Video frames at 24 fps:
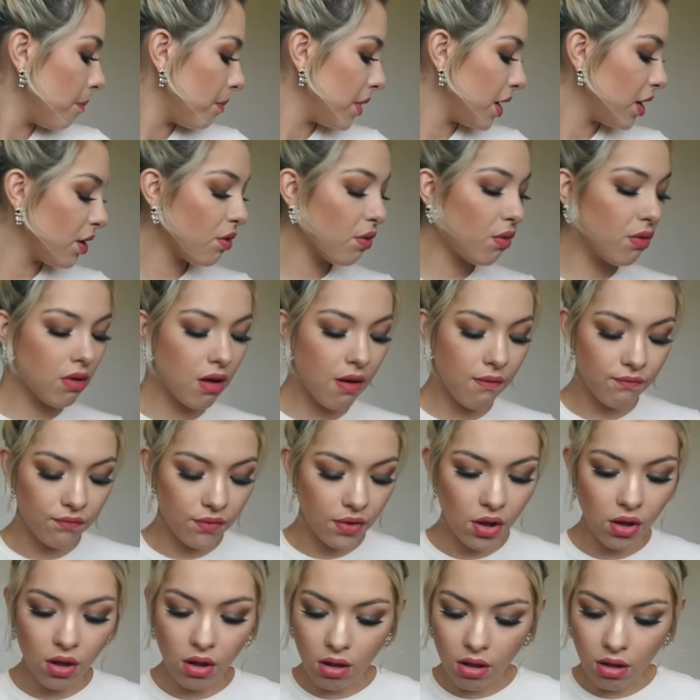
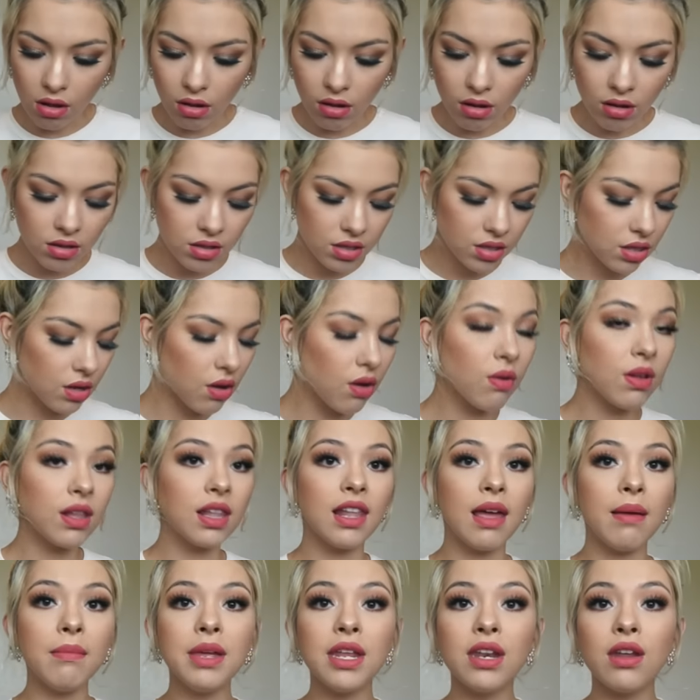beautiful. So
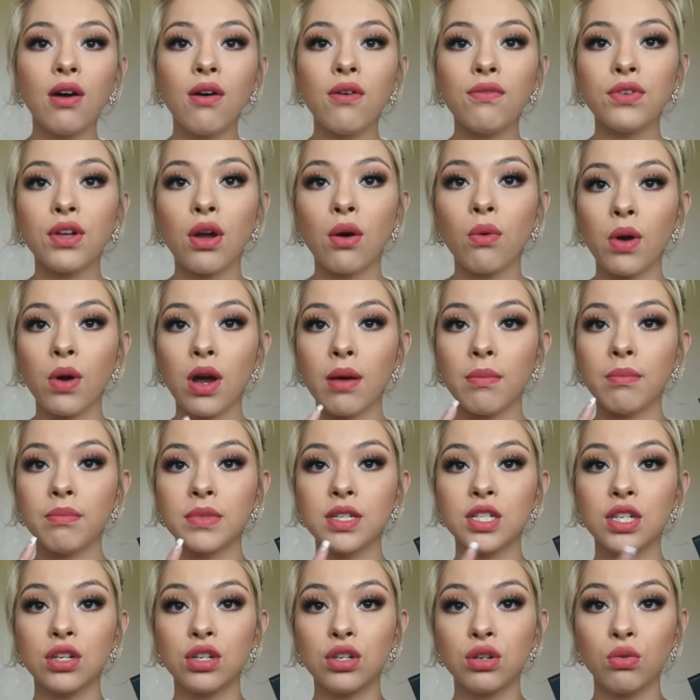let me know if
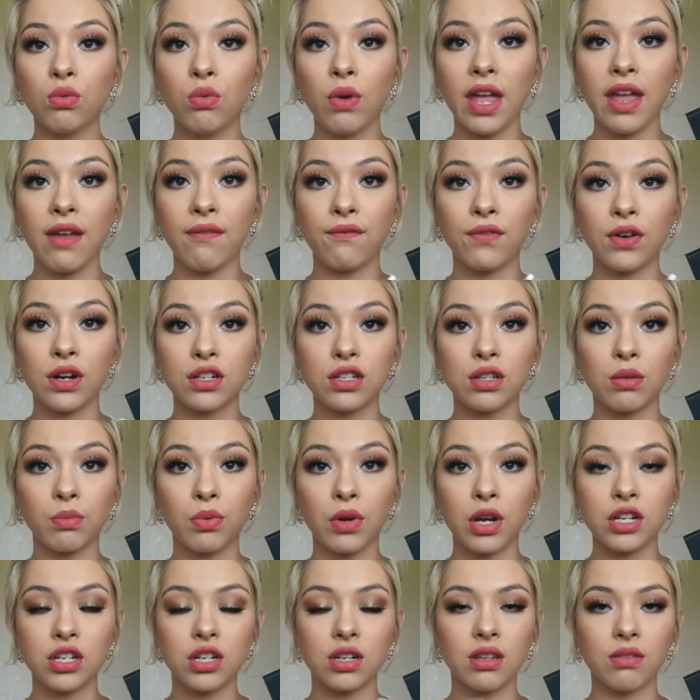want to do a first
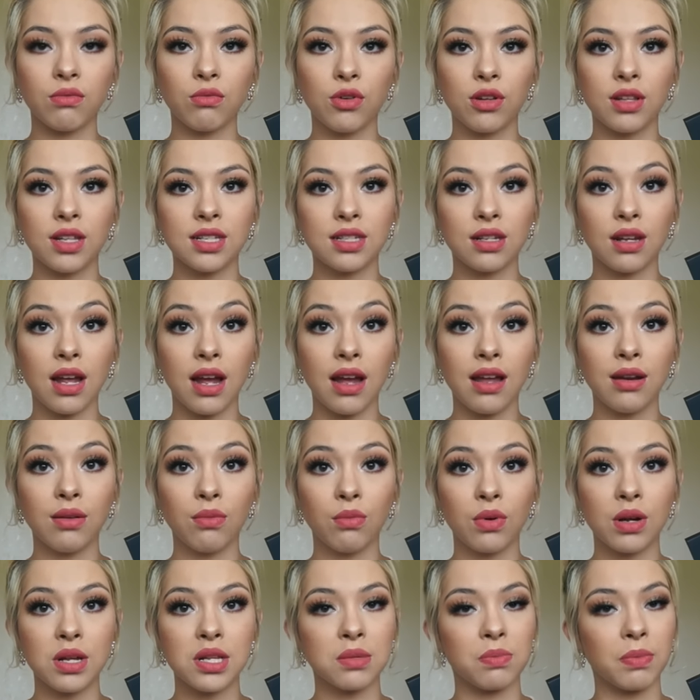impression. Well, this kind
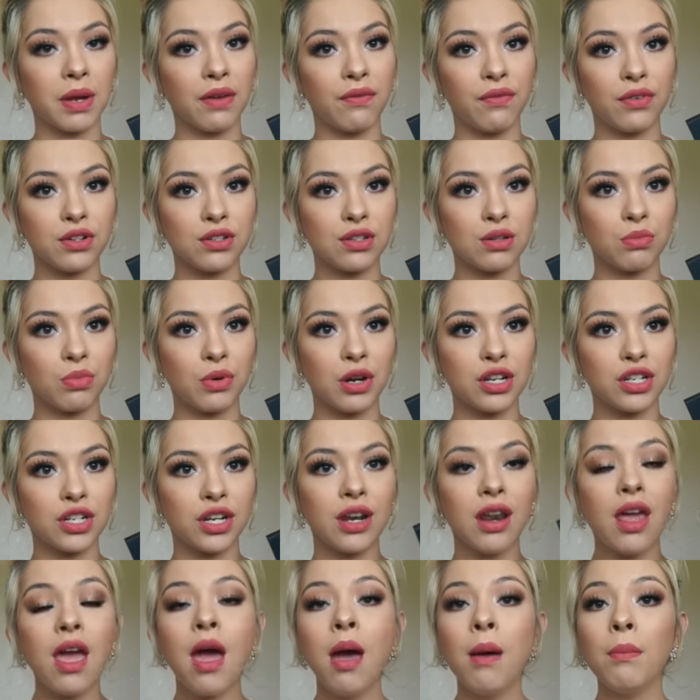of was my first
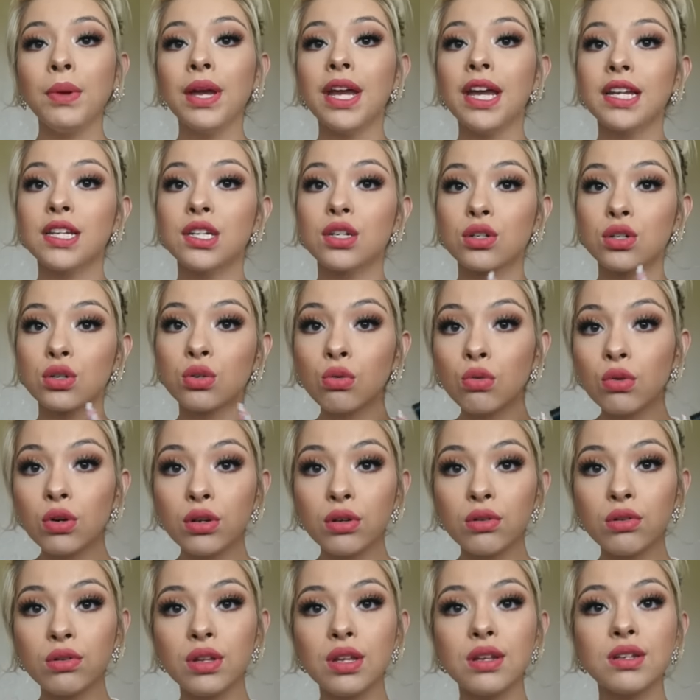impression, but a
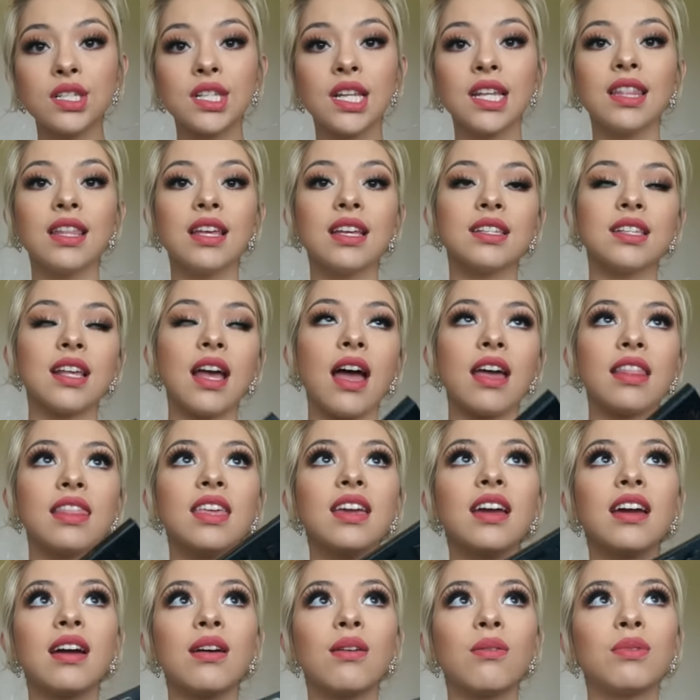tutorial using this, I
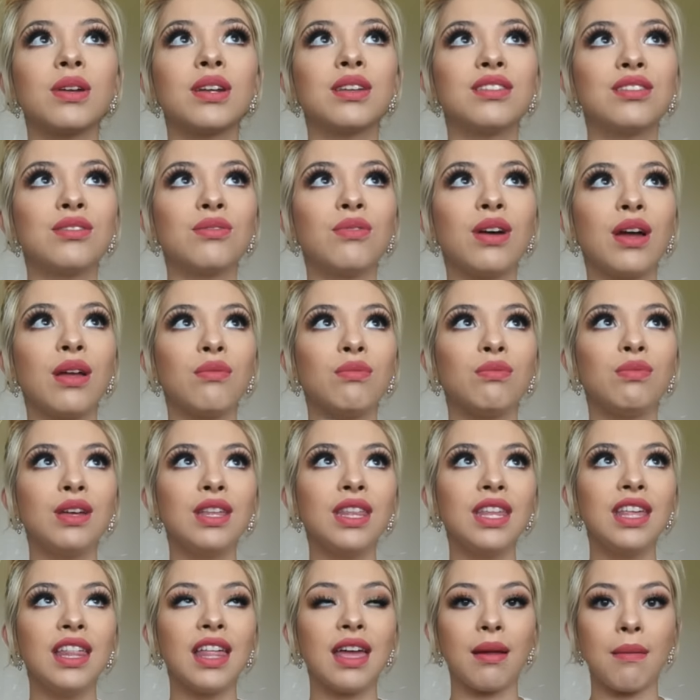think I would do a
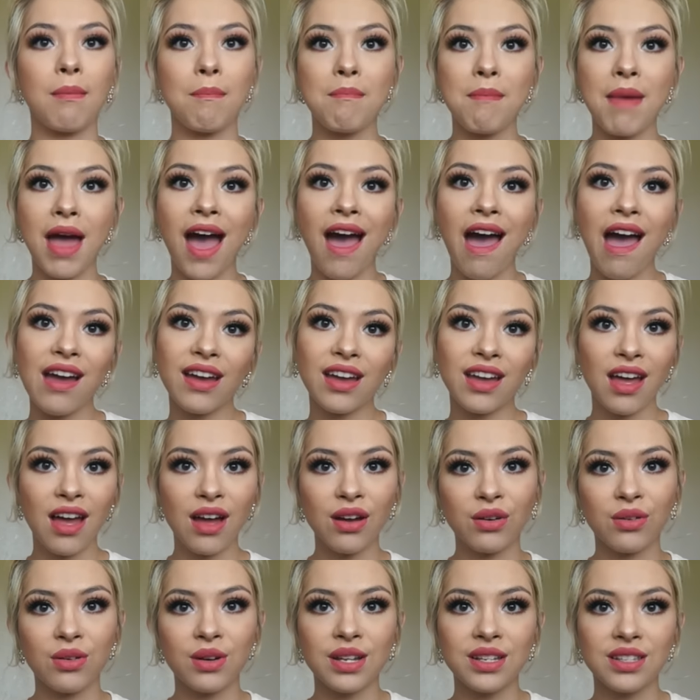really like matte
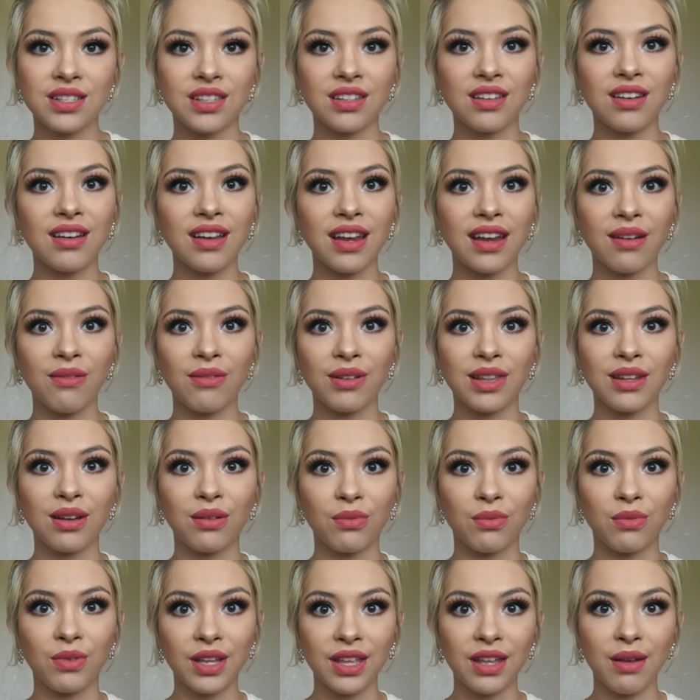cut crease look. It would
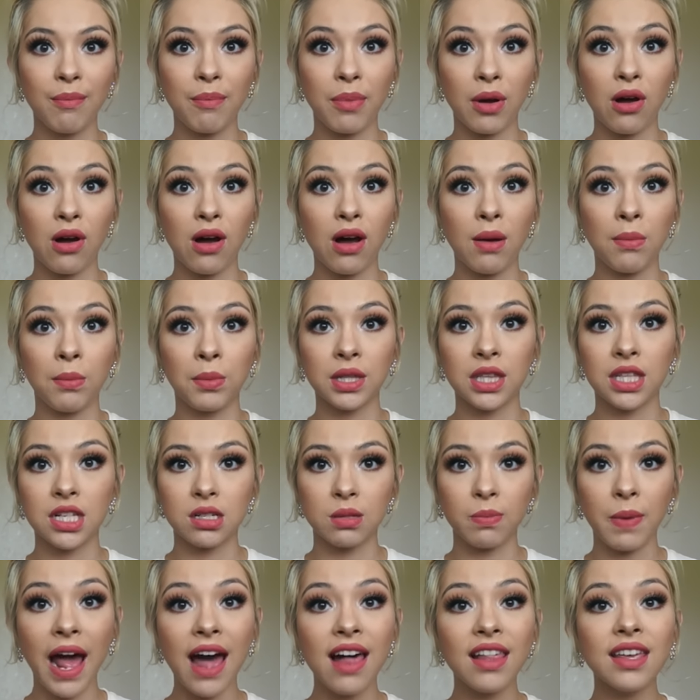look really bomb with
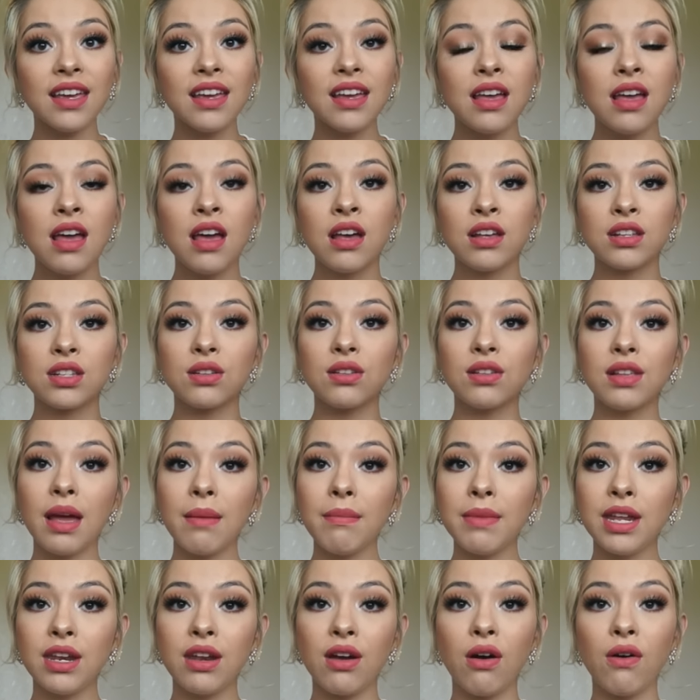this palette. So
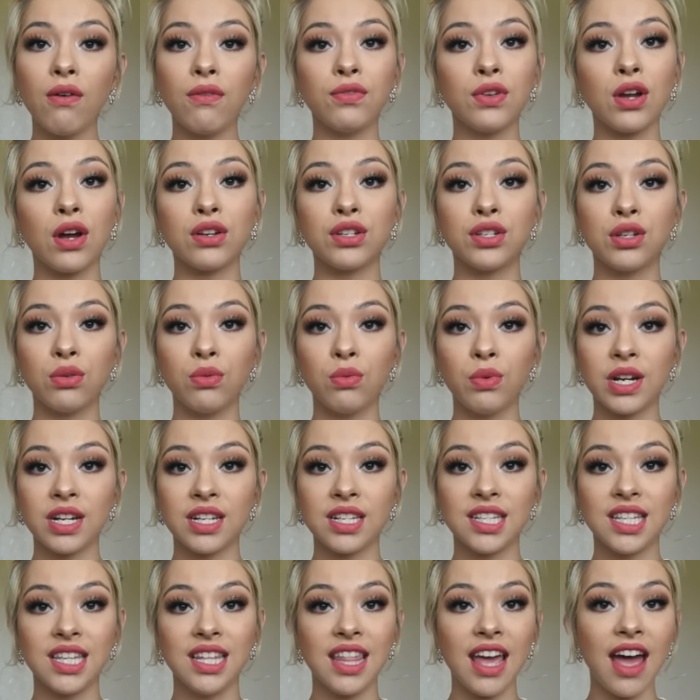let me know if y'all do want
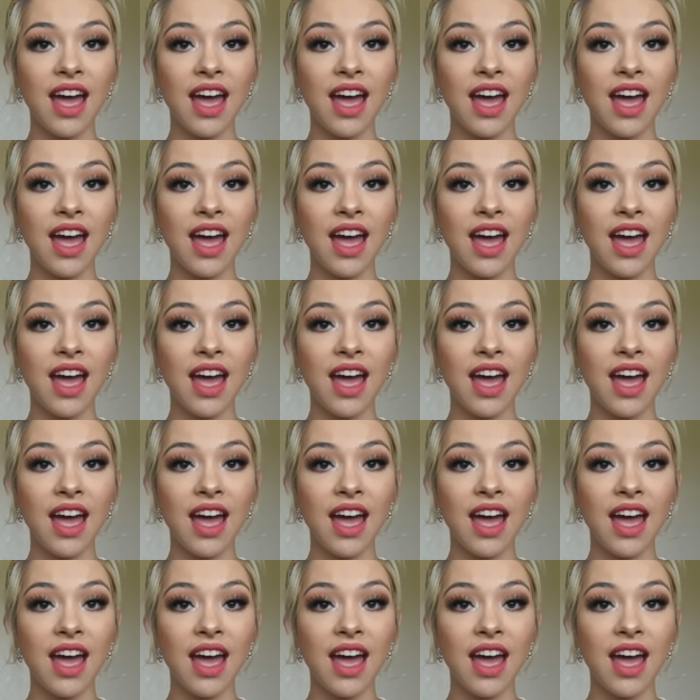to see